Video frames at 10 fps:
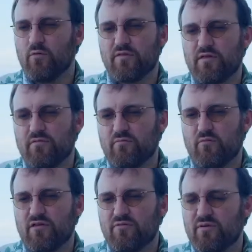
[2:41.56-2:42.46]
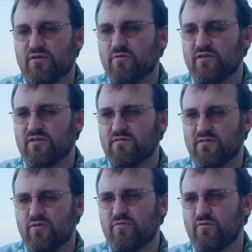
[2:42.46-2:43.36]
Well, then what is Bitcoin
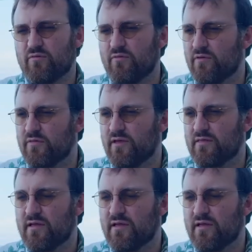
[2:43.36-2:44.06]
useful for then?